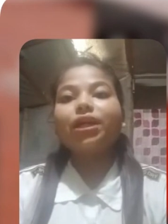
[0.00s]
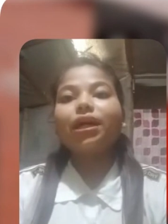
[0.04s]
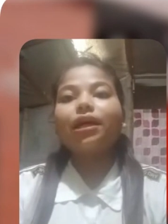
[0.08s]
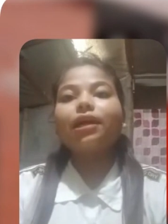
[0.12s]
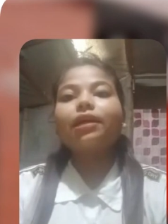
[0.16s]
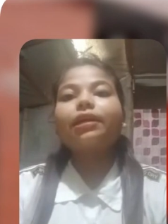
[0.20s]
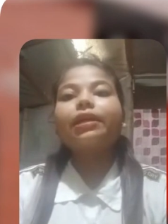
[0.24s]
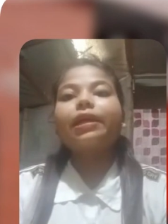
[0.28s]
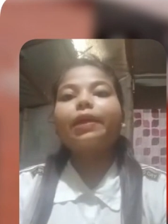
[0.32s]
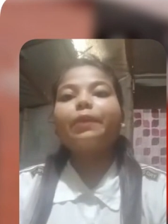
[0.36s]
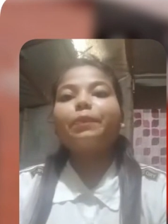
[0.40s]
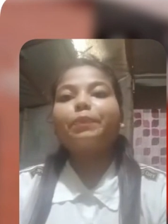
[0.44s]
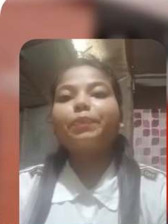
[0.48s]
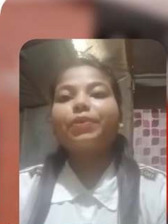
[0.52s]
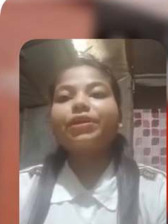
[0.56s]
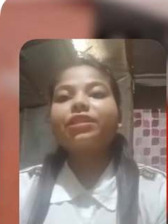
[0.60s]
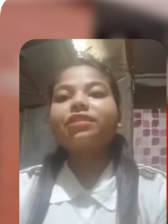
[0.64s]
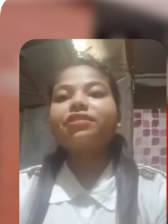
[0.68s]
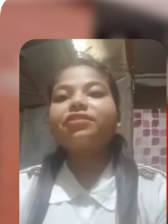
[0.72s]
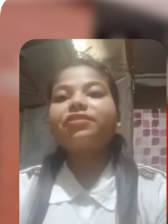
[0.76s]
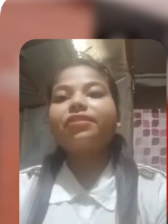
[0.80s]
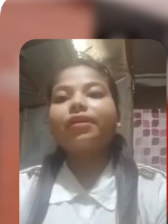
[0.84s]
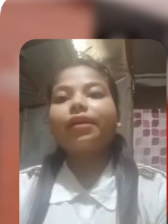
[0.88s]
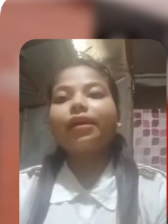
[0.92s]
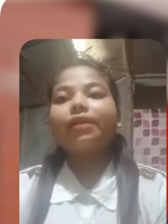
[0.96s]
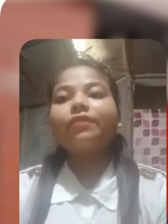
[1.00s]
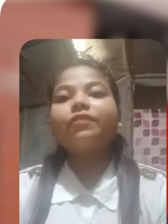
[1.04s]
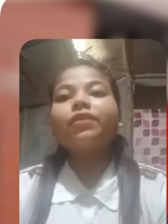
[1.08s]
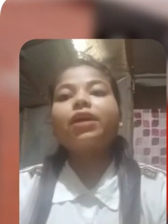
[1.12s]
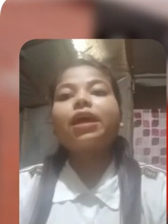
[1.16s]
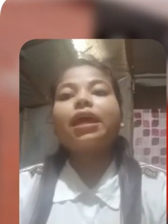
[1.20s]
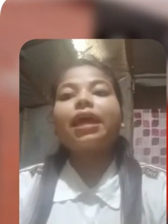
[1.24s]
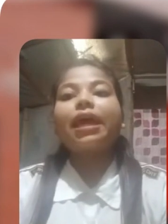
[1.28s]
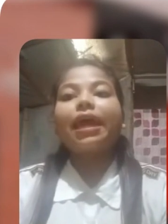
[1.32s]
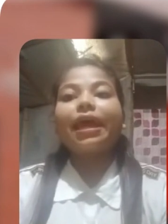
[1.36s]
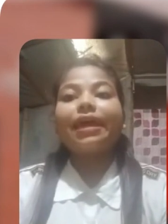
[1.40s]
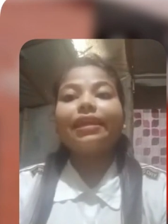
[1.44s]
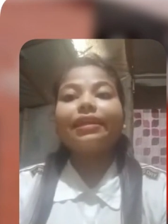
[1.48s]
the campus drive
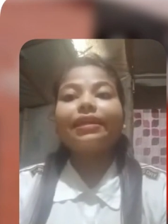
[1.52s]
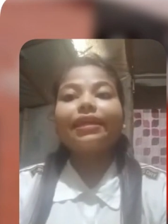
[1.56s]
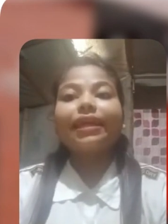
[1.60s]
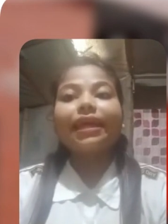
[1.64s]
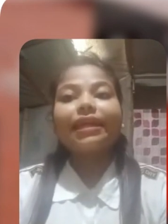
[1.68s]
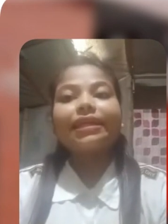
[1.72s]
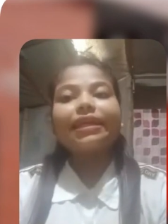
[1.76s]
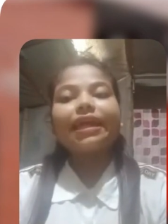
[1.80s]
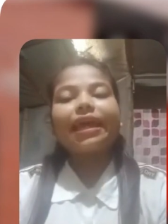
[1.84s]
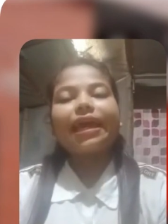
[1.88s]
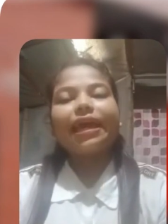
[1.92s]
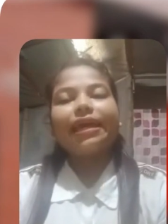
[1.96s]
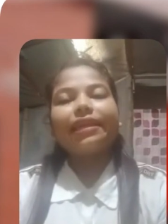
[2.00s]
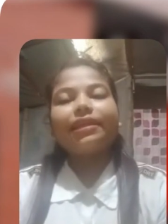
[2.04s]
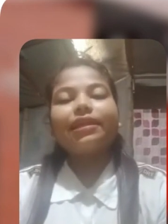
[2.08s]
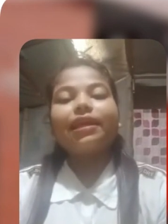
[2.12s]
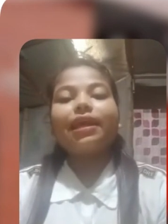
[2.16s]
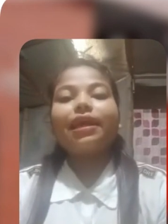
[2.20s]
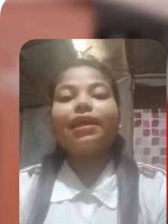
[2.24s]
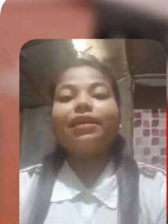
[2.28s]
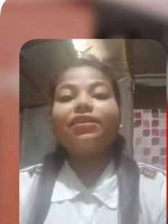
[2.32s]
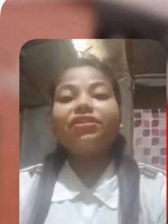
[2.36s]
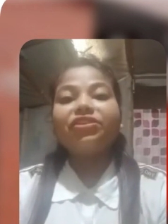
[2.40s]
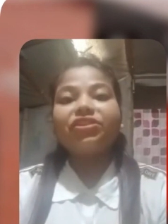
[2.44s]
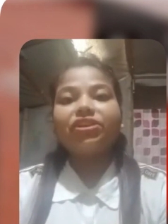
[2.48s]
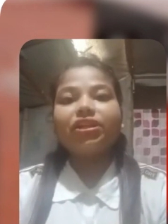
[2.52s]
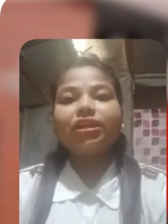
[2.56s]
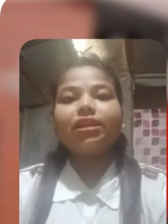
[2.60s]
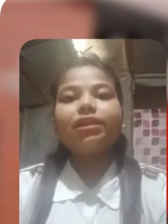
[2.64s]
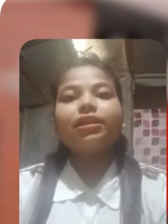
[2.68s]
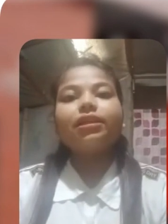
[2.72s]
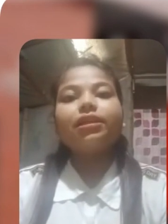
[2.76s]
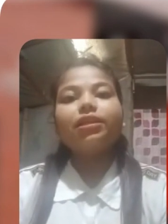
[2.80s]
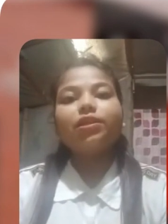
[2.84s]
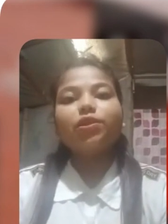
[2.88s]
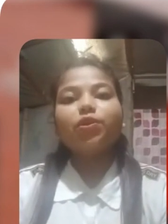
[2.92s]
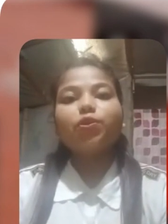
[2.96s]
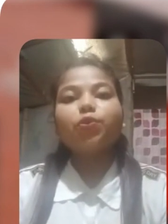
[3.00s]
and get an entry
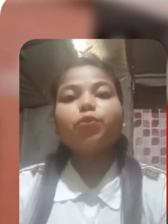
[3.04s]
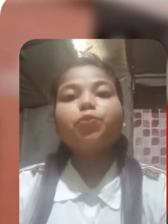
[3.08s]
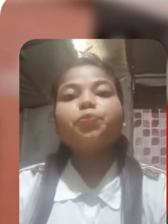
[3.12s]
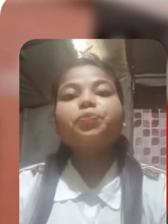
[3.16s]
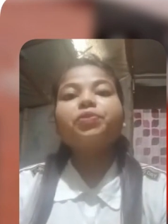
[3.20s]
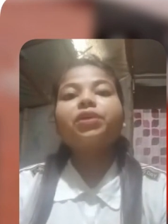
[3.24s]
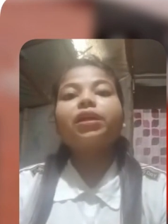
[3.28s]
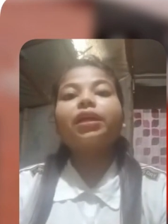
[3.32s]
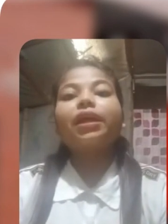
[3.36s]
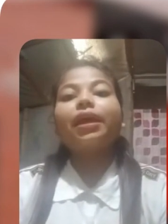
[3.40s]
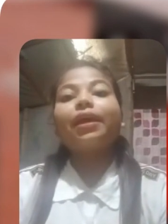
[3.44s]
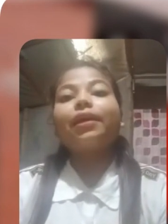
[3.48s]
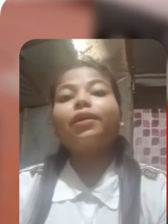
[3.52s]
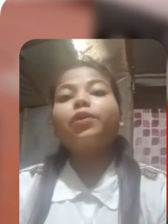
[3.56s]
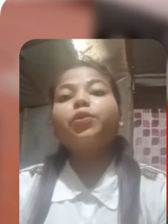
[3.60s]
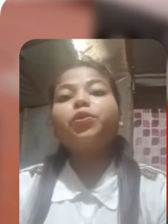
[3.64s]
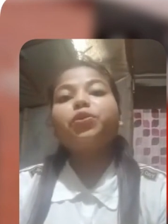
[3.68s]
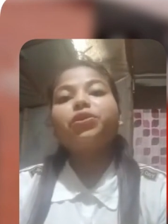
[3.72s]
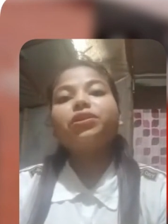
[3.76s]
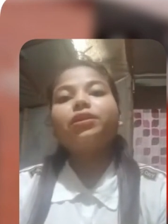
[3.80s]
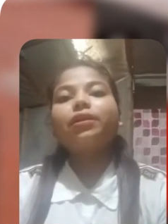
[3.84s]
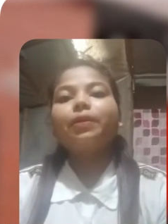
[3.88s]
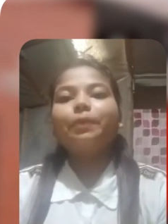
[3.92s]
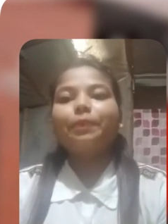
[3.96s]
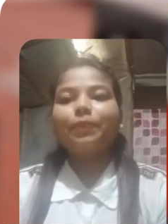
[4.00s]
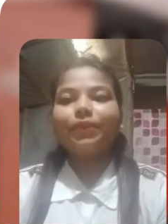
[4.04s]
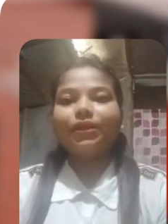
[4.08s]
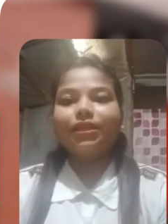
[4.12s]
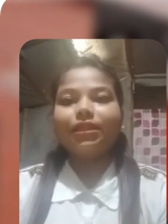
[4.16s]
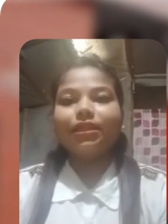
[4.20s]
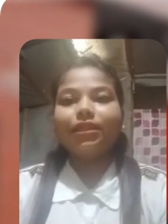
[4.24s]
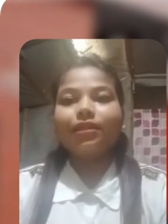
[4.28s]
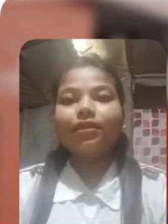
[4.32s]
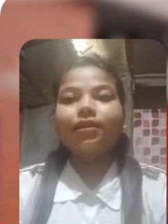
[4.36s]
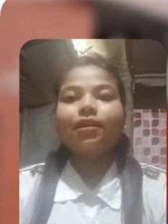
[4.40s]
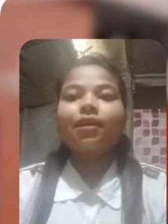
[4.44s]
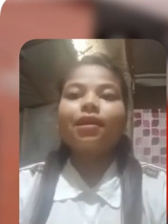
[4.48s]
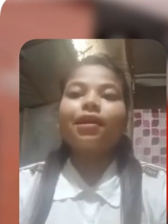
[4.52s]
into a good
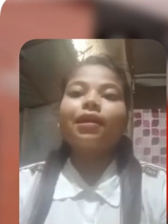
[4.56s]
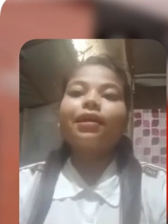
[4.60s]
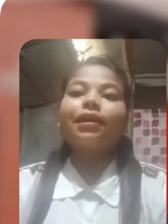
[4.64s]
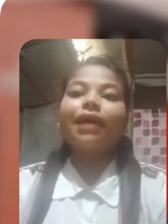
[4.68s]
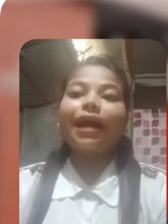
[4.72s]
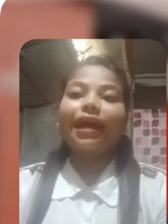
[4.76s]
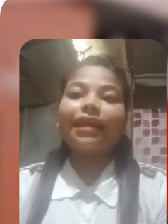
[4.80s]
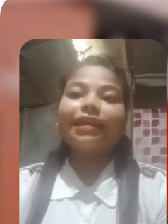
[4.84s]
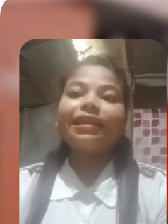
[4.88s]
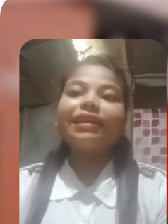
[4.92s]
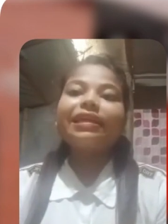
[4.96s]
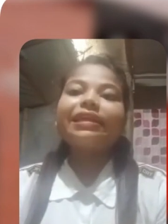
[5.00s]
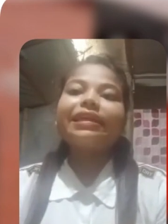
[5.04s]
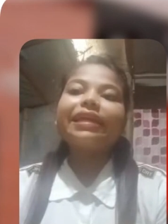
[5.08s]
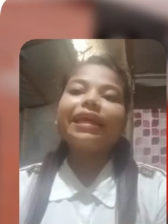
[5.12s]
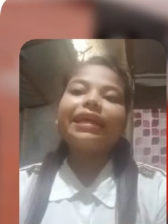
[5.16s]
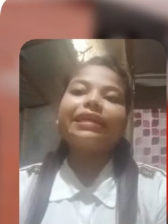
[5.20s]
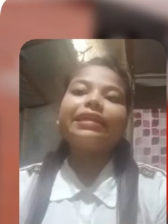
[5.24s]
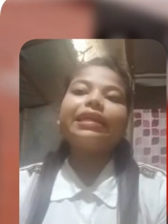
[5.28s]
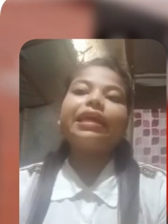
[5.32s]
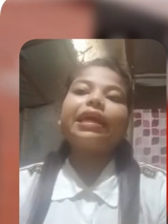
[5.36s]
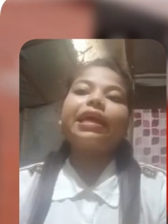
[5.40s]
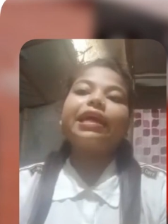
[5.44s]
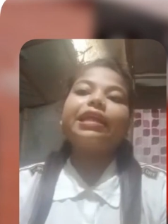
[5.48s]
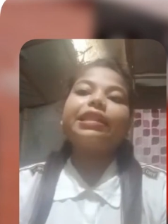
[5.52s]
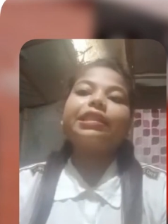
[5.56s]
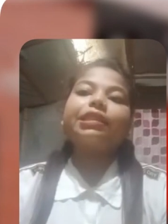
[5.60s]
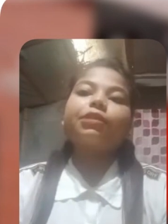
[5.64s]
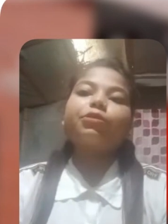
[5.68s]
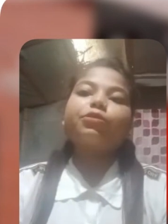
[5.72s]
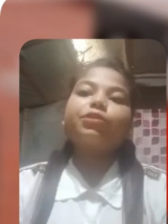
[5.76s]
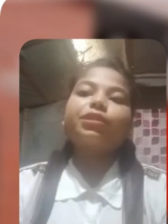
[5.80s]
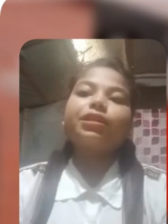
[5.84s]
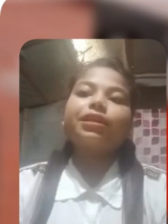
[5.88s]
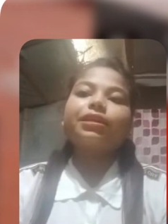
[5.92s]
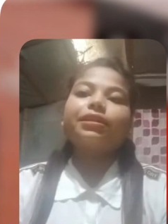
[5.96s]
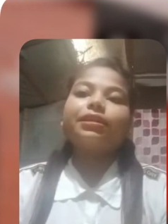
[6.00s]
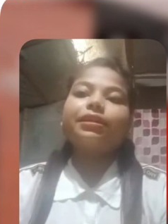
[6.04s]
company. Kindly get
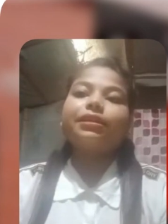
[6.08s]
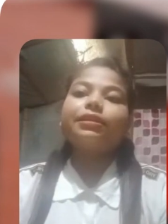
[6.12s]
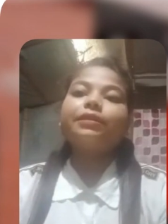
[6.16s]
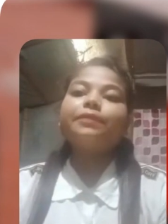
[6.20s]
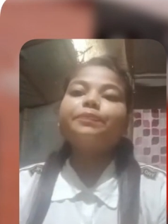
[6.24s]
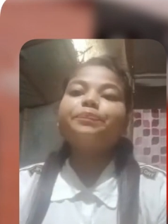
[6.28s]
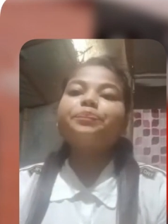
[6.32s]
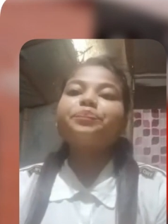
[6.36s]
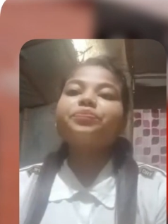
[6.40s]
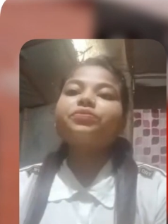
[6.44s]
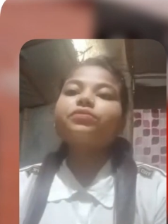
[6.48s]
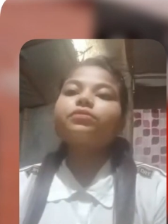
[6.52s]
associated